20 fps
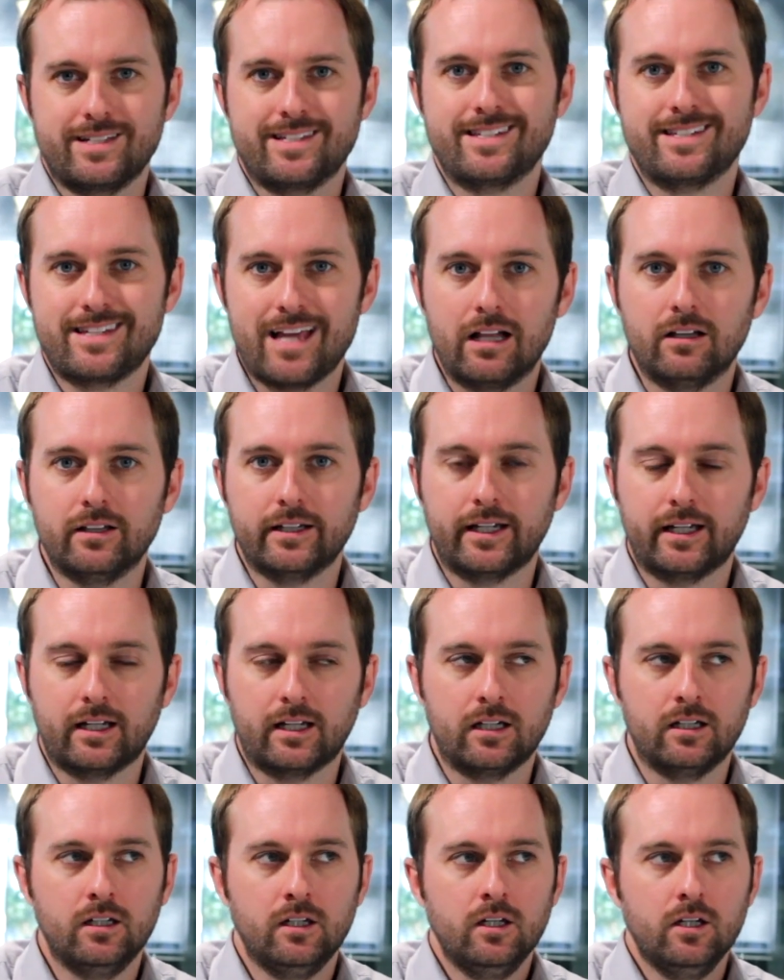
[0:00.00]

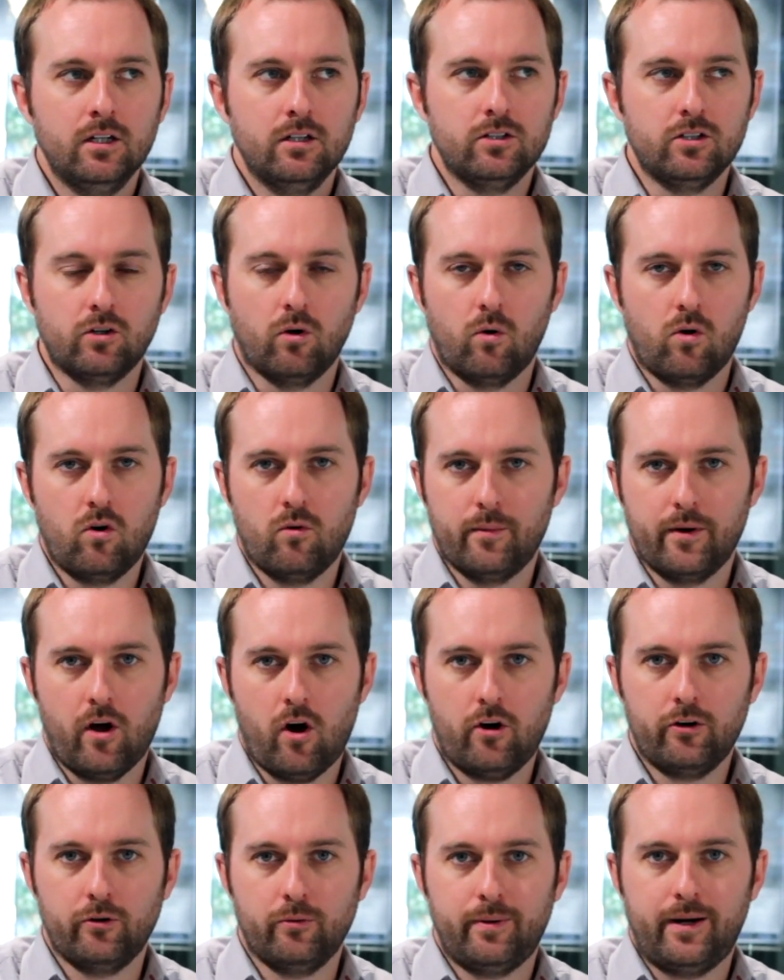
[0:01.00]
selling, home and
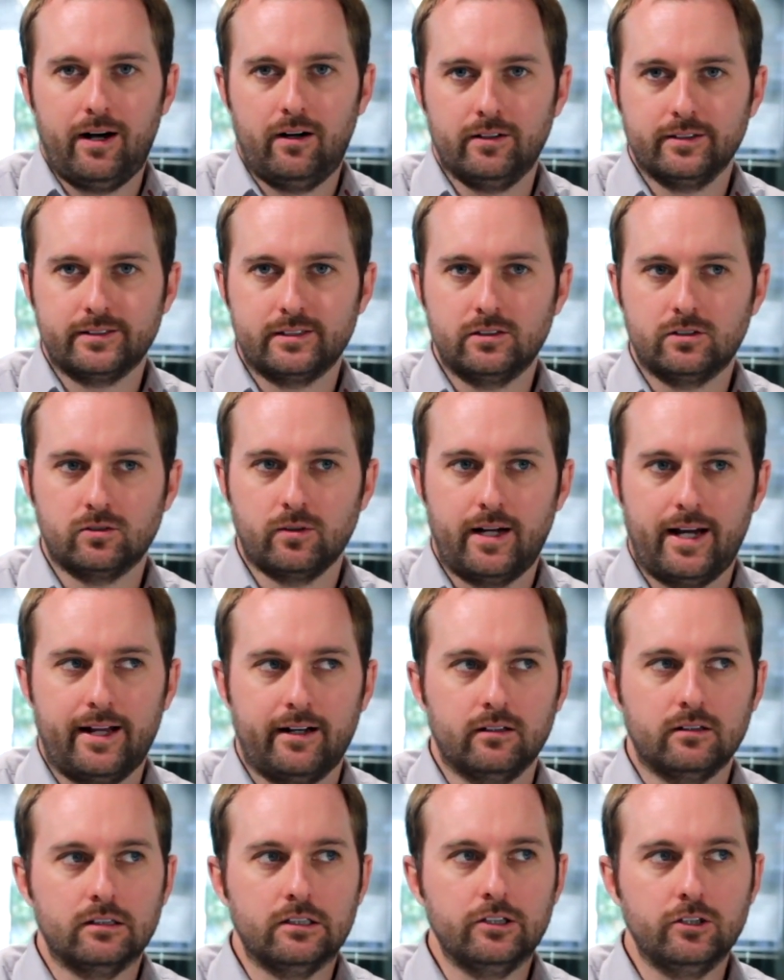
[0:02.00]
auto policies, so I had
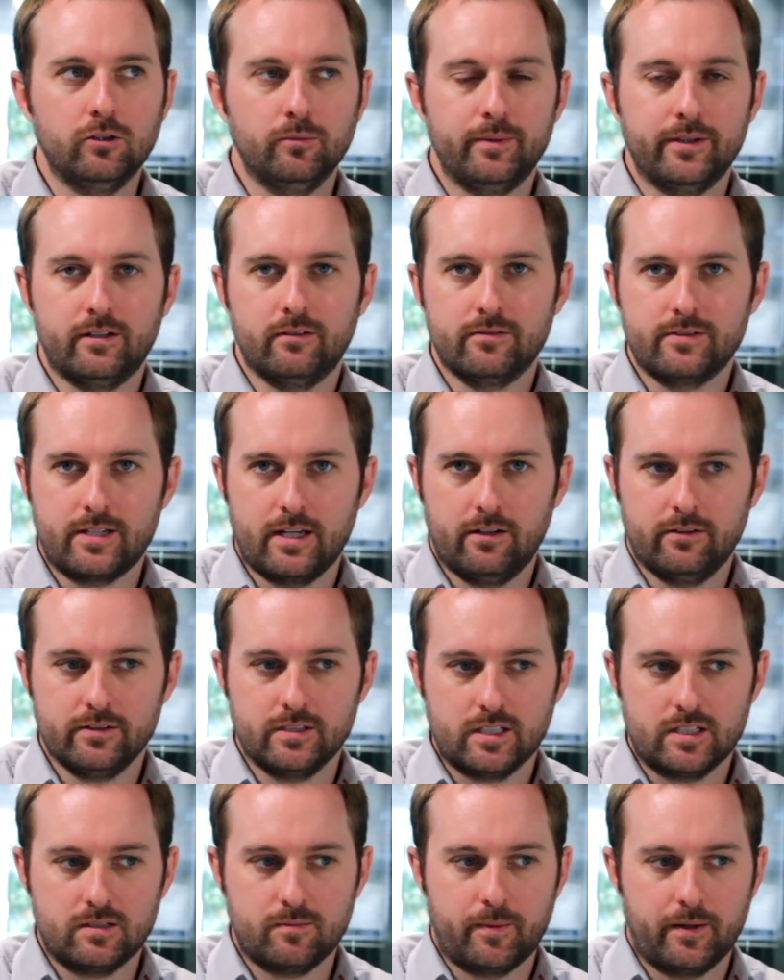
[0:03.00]
a little bit of sales
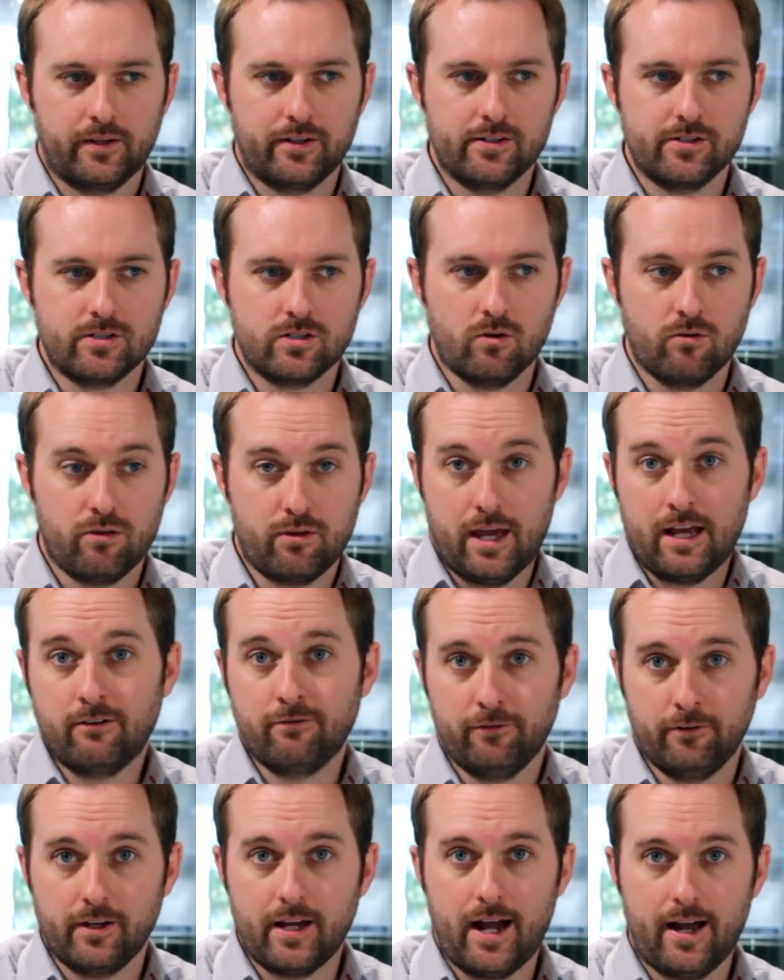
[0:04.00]
experience. So
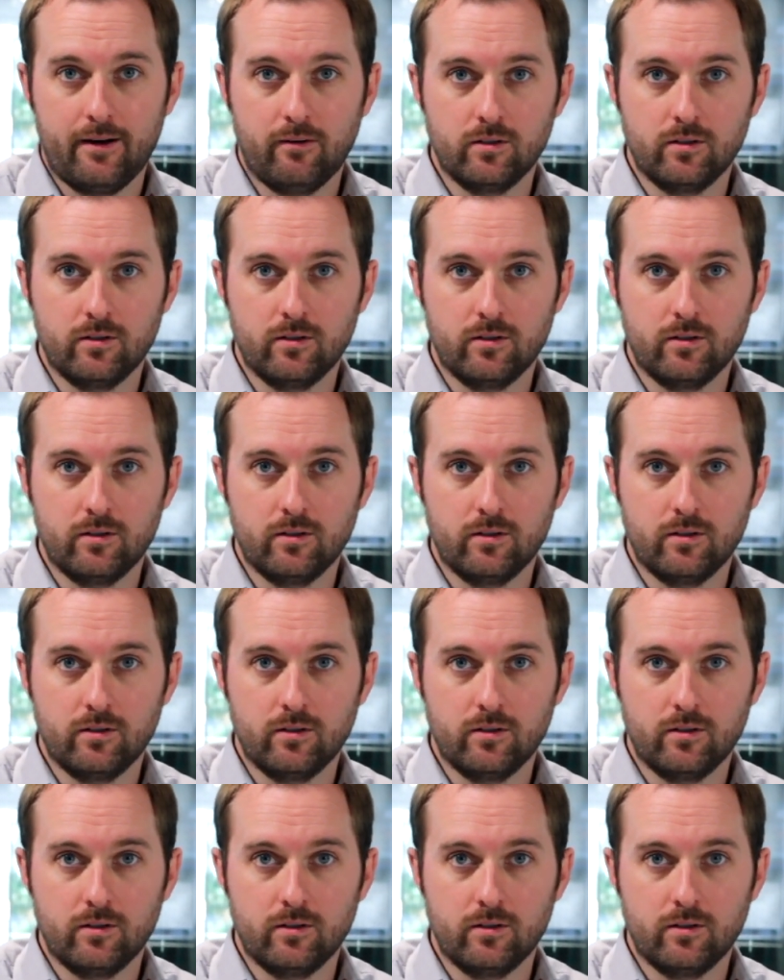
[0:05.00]
thankfully I